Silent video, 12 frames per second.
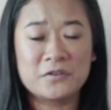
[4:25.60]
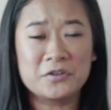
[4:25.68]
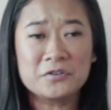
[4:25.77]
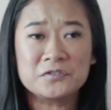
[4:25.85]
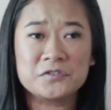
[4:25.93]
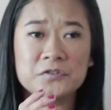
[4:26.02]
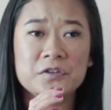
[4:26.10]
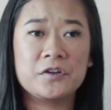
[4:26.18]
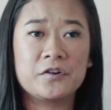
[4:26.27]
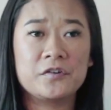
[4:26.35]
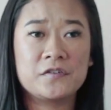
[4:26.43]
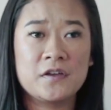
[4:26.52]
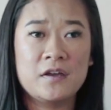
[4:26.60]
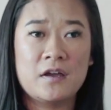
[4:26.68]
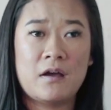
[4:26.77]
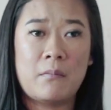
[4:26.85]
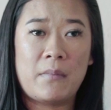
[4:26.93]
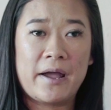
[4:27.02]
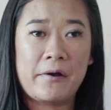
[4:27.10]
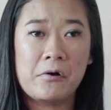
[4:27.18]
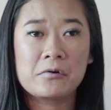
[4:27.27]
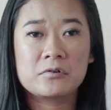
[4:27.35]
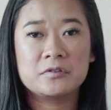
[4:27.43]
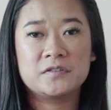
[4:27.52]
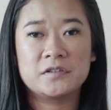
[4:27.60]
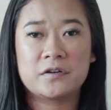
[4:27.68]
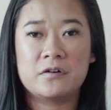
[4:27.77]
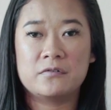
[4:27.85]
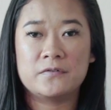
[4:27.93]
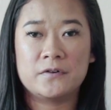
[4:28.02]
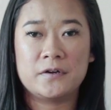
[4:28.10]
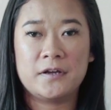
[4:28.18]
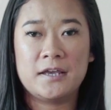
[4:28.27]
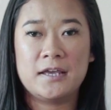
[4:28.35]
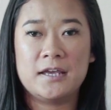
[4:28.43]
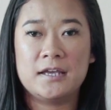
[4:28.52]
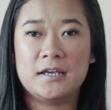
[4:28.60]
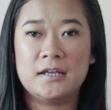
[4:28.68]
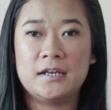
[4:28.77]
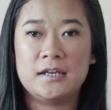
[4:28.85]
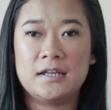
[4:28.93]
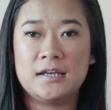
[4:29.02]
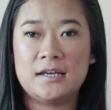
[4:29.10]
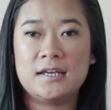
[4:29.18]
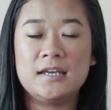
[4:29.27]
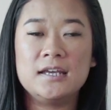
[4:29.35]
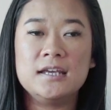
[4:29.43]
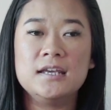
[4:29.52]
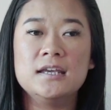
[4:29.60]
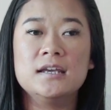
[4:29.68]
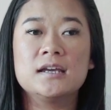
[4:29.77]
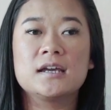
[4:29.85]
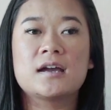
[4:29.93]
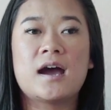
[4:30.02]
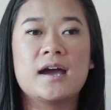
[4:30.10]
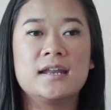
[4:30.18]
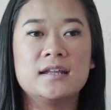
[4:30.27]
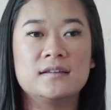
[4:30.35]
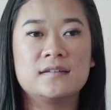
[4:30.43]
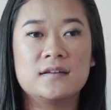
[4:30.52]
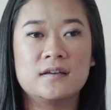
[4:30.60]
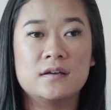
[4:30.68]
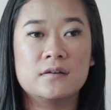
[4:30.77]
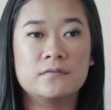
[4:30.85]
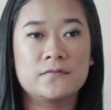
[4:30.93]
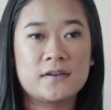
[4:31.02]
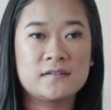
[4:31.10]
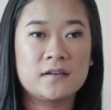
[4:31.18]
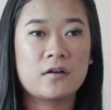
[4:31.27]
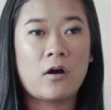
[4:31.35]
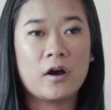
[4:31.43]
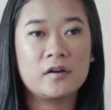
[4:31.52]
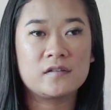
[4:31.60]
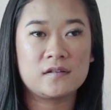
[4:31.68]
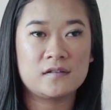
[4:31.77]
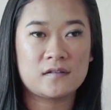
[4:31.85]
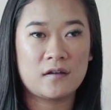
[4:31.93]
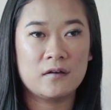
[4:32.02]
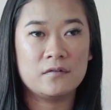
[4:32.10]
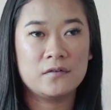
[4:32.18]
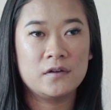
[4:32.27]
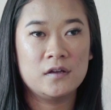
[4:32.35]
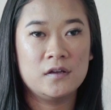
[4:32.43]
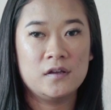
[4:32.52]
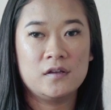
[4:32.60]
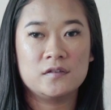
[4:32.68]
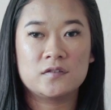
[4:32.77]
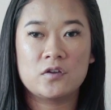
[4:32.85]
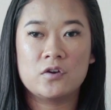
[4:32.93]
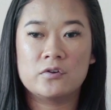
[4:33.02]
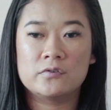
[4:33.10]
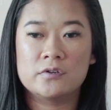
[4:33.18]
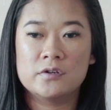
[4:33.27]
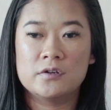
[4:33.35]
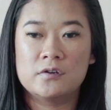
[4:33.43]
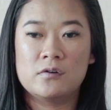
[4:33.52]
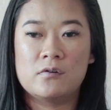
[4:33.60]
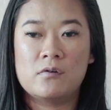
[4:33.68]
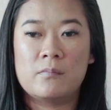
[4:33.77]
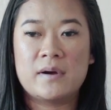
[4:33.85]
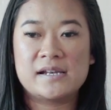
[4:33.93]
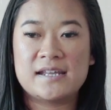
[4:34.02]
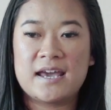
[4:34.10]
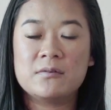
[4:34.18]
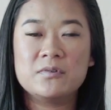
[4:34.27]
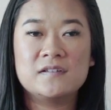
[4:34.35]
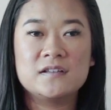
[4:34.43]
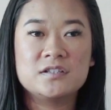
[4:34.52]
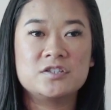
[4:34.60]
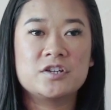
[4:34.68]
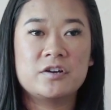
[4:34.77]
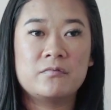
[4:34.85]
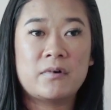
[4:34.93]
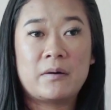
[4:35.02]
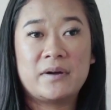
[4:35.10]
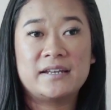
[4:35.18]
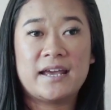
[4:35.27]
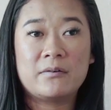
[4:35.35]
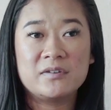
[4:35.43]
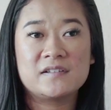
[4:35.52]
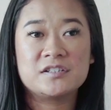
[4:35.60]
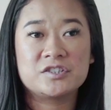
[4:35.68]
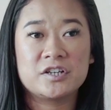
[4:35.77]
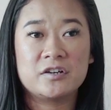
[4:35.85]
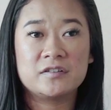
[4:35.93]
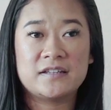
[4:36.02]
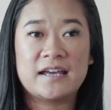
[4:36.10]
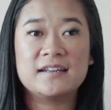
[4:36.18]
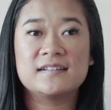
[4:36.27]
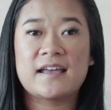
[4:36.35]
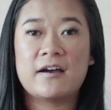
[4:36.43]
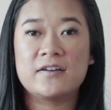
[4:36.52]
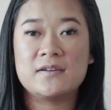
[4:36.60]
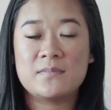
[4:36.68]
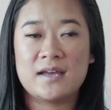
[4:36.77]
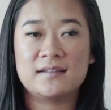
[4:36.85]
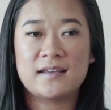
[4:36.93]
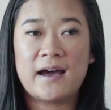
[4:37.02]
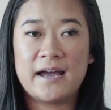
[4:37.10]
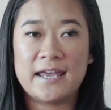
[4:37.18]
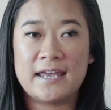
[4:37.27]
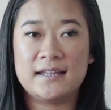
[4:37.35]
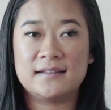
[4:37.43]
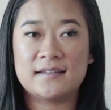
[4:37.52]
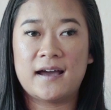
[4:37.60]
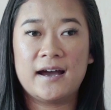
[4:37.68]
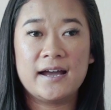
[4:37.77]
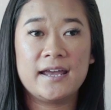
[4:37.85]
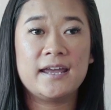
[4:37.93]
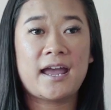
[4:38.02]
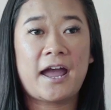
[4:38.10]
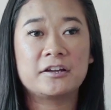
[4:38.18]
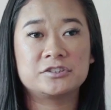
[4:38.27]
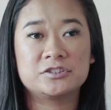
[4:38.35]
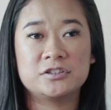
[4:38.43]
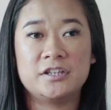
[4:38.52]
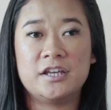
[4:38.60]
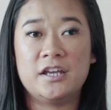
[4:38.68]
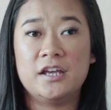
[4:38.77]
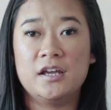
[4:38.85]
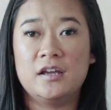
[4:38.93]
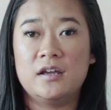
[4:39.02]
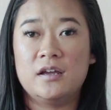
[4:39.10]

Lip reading: those 2 years, my uncle took over and he got into fixing cars and stuff. So while my dad was in jail, that is how he met Ty, and Ty actually